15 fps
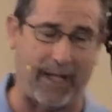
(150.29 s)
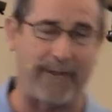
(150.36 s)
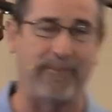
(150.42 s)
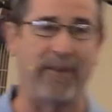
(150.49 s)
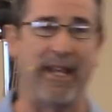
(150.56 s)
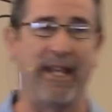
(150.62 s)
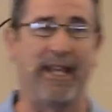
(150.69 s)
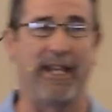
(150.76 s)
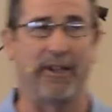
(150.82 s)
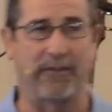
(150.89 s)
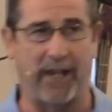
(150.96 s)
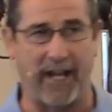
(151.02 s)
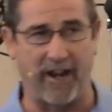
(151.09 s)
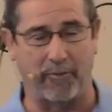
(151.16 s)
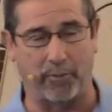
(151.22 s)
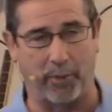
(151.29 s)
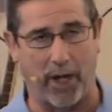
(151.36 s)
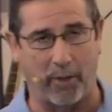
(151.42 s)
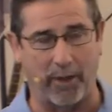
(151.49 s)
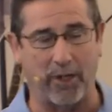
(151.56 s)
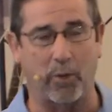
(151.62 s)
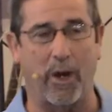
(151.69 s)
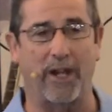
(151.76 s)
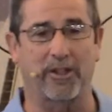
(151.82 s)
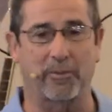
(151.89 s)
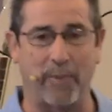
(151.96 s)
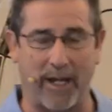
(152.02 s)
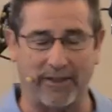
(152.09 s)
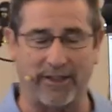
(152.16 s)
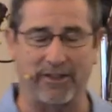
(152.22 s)
If they have prayer requests,
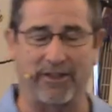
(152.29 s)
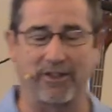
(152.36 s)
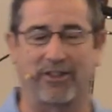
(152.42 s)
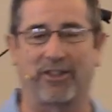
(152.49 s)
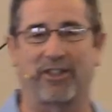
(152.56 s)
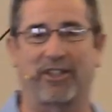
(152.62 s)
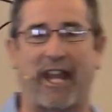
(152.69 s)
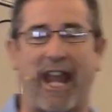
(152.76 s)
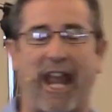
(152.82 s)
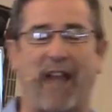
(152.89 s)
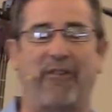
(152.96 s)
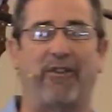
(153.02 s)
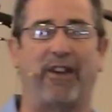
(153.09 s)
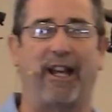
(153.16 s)
messages to staff,